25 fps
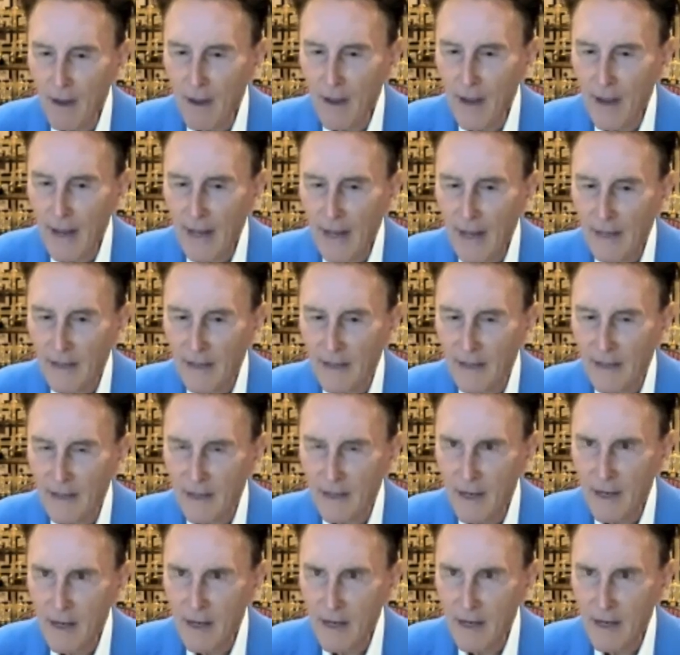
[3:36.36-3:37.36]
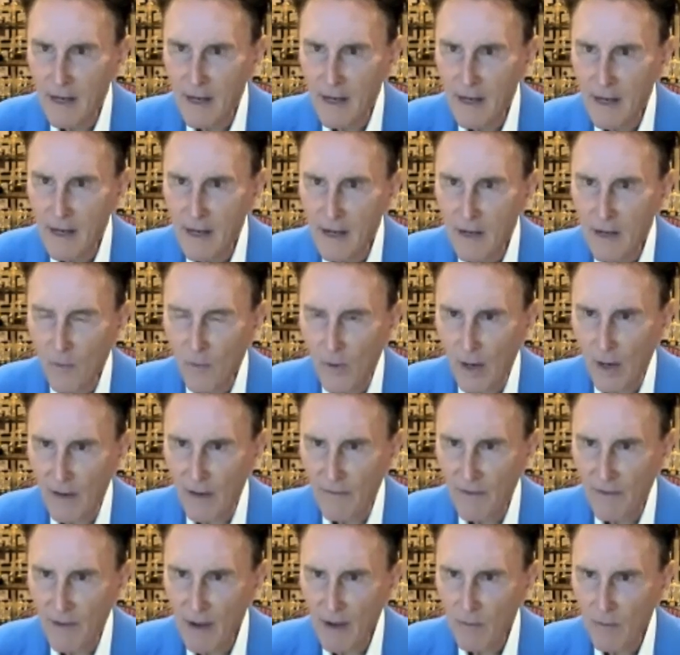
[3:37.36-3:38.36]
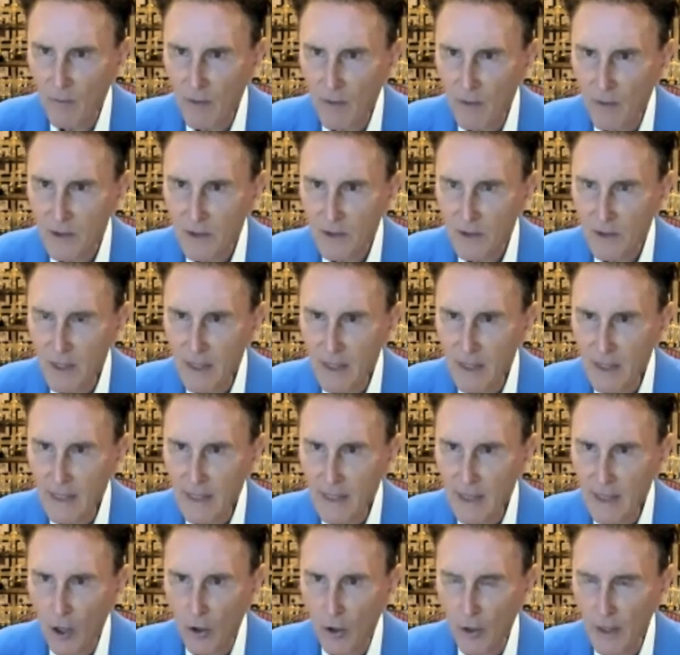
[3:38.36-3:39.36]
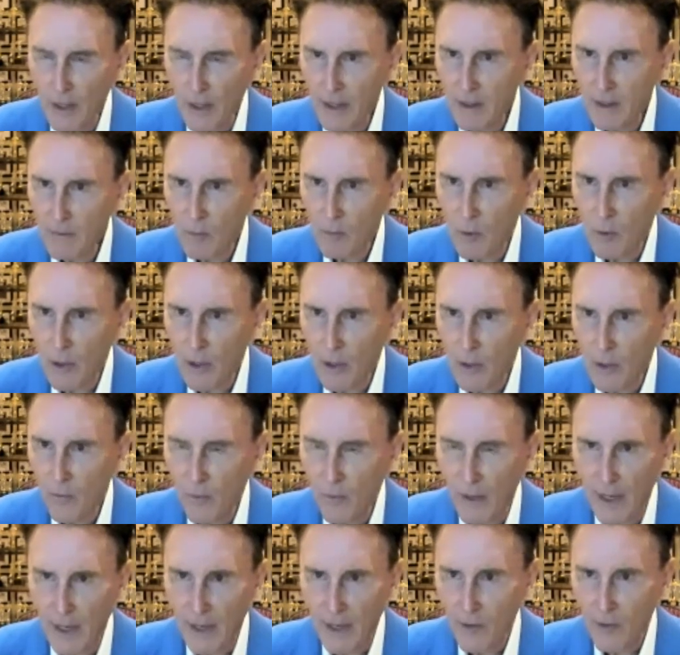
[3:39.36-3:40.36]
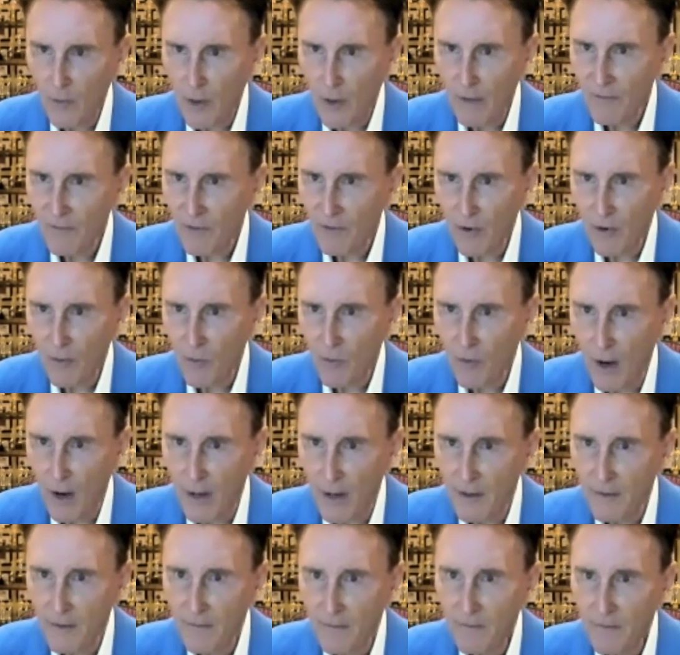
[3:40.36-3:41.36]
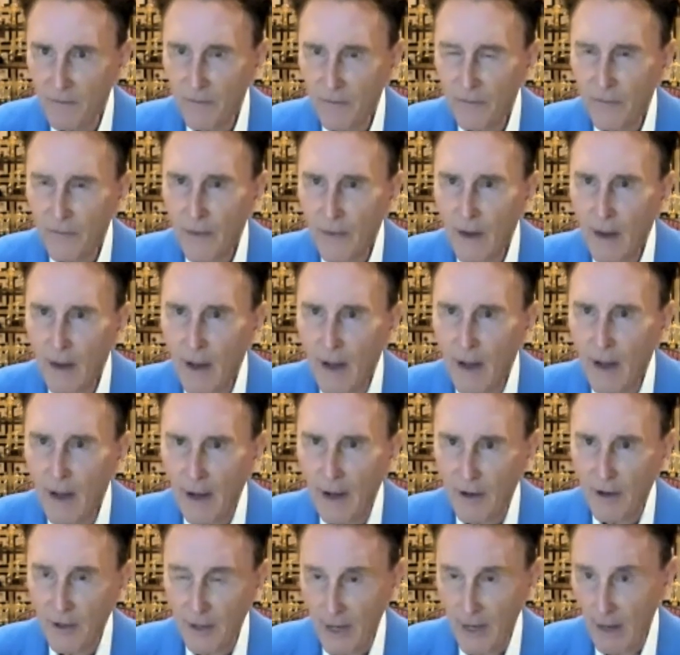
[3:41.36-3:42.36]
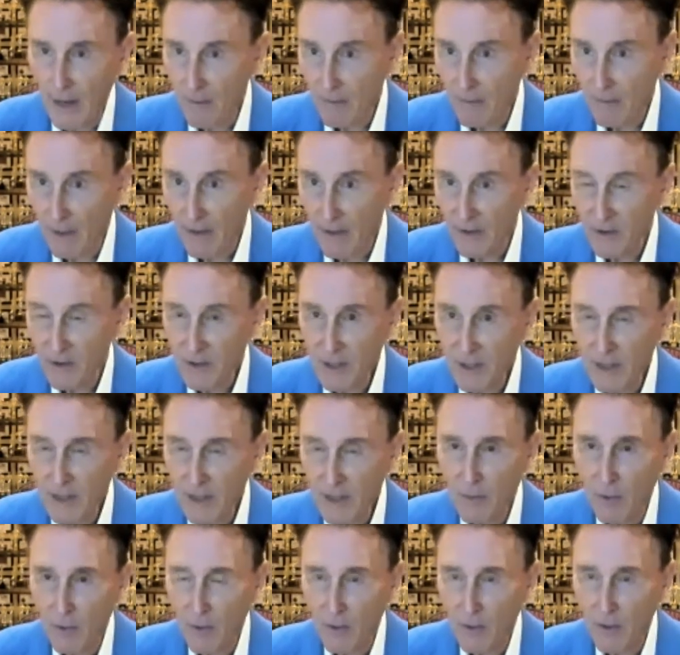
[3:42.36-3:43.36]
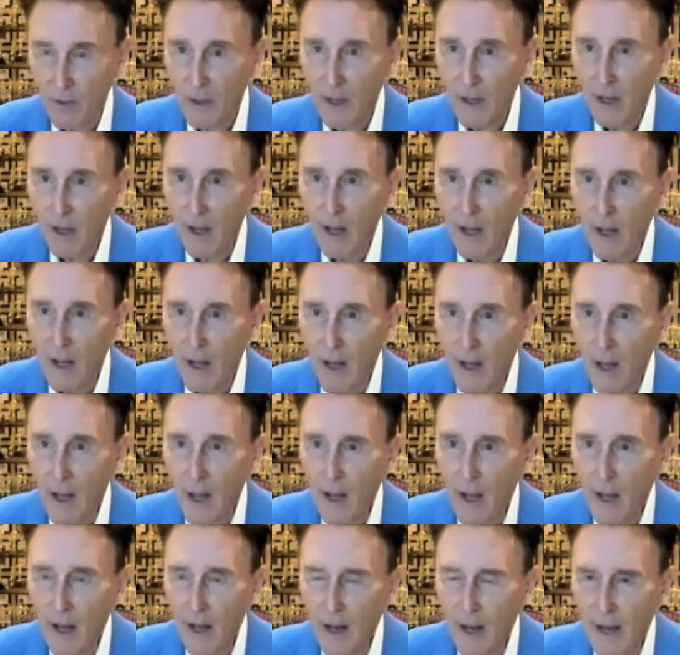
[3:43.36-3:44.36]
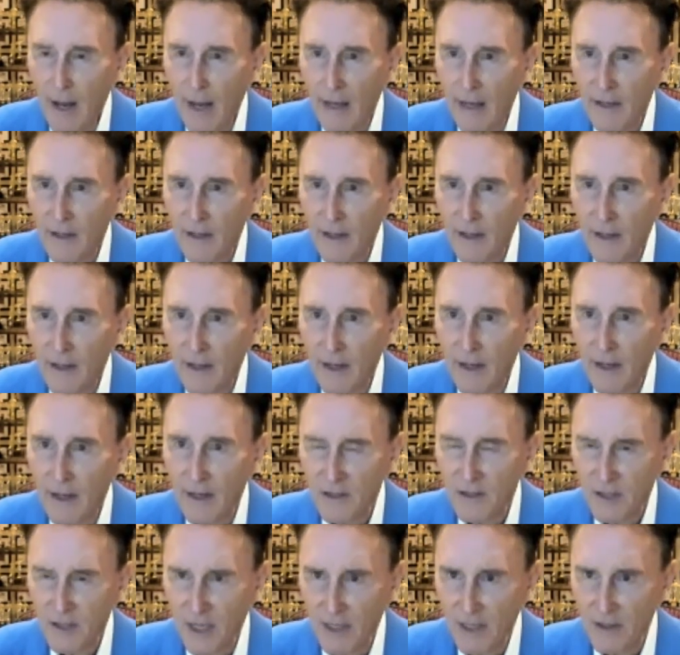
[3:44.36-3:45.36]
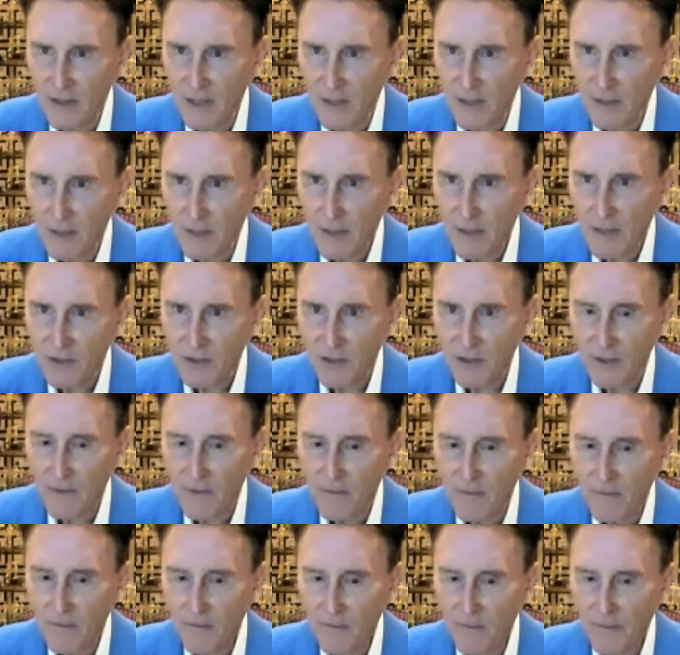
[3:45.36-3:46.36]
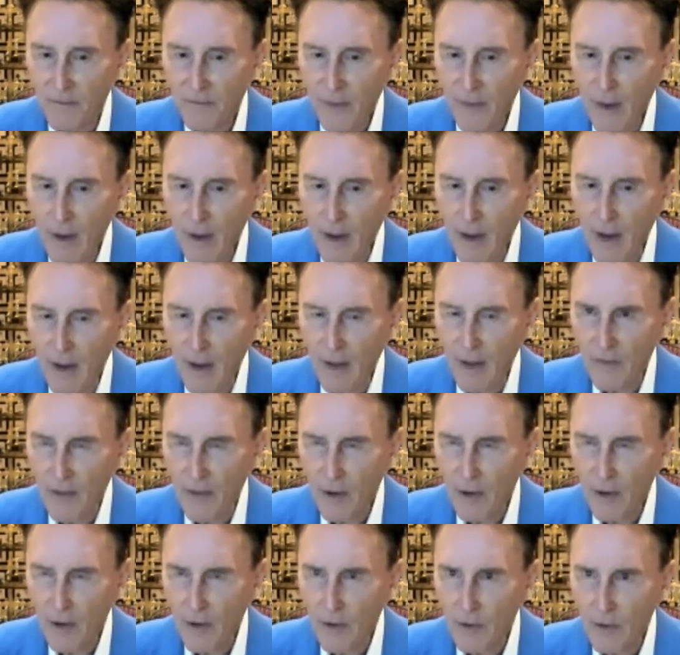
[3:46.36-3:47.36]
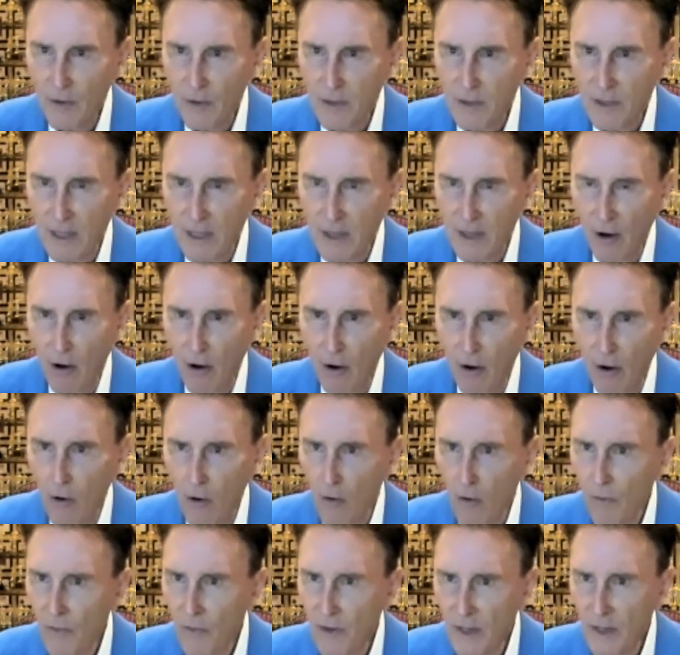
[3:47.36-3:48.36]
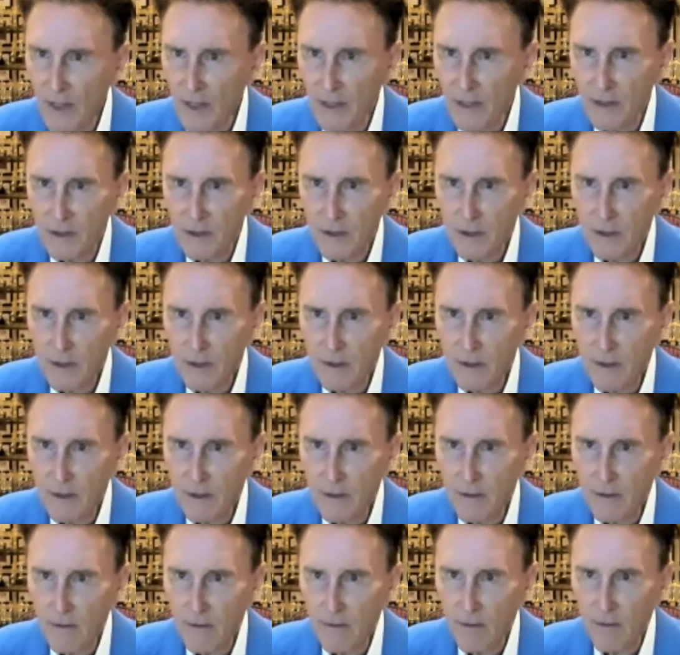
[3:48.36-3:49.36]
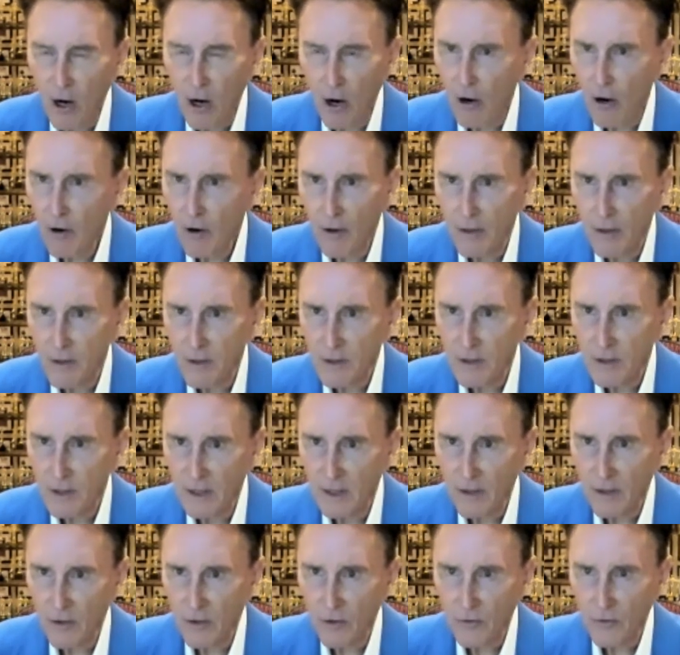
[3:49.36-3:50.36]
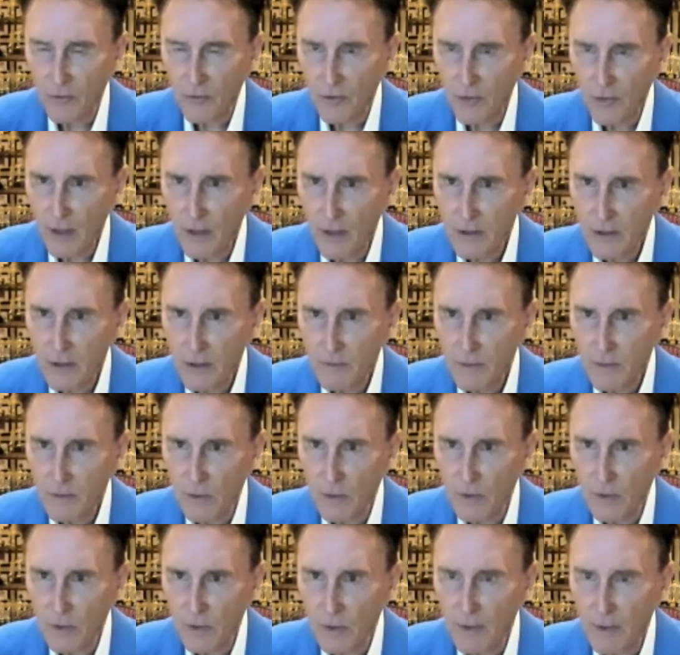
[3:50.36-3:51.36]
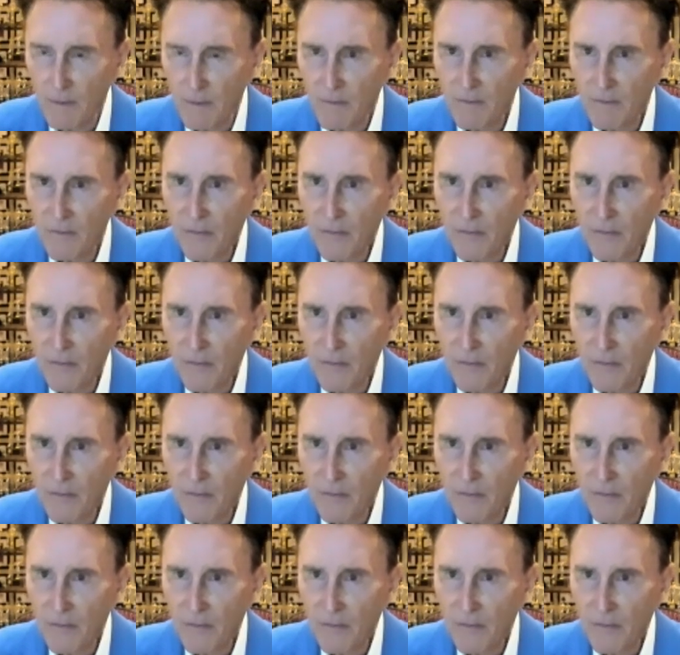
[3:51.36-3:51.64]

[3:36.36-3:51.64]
And what I found was early in the morning when I go out for a run, I go down by the seaport and in San Sebastian. And there you would see all these cars and little trucks pulled up,